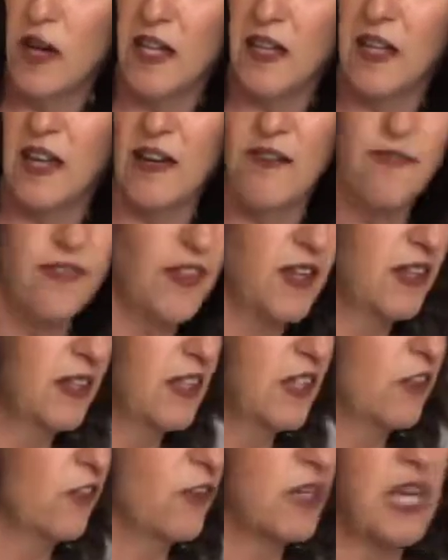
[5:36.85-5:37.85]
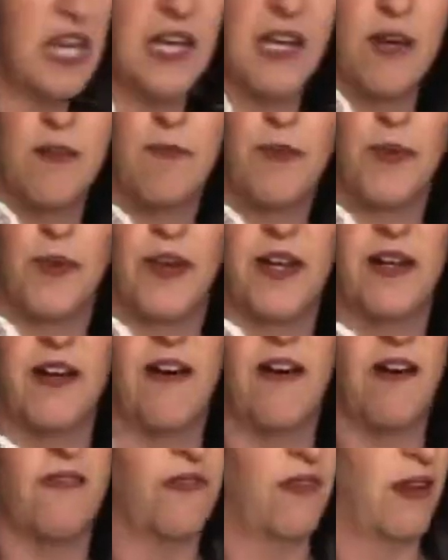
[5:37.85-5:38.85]
I love the little gingham print
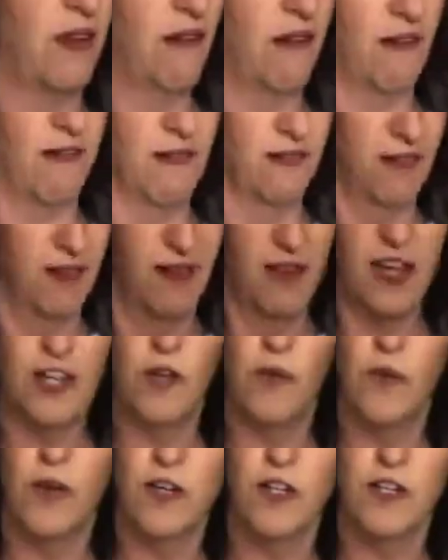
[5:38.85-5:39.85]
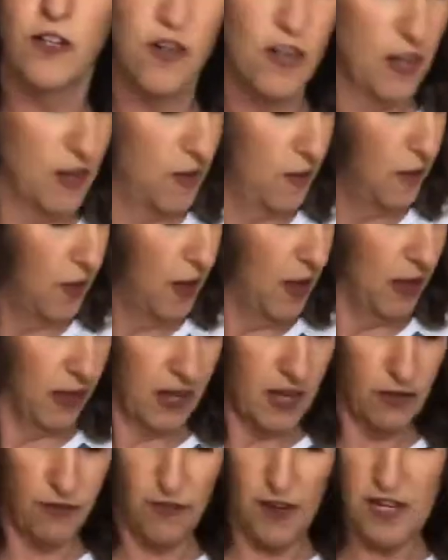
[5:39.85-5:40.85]
on there. I know, I
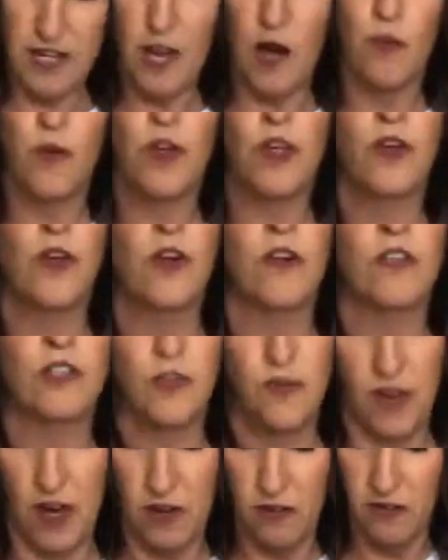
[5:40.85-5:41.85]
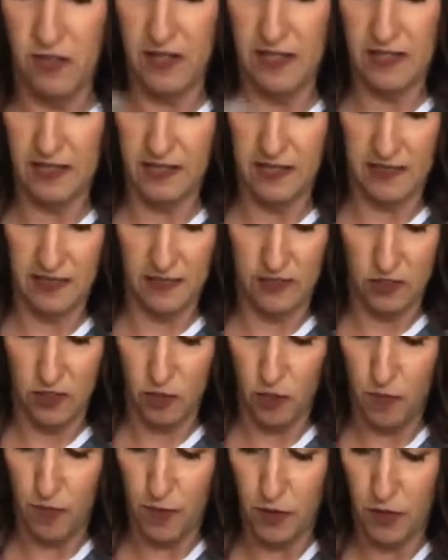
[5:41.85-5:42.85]
gotta find out where you girls found this because it's
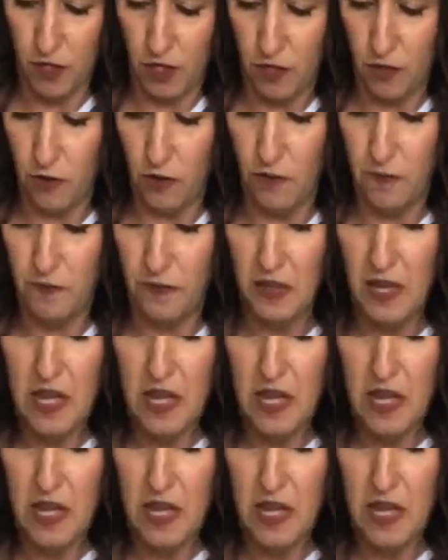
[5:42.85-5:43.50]
super cute.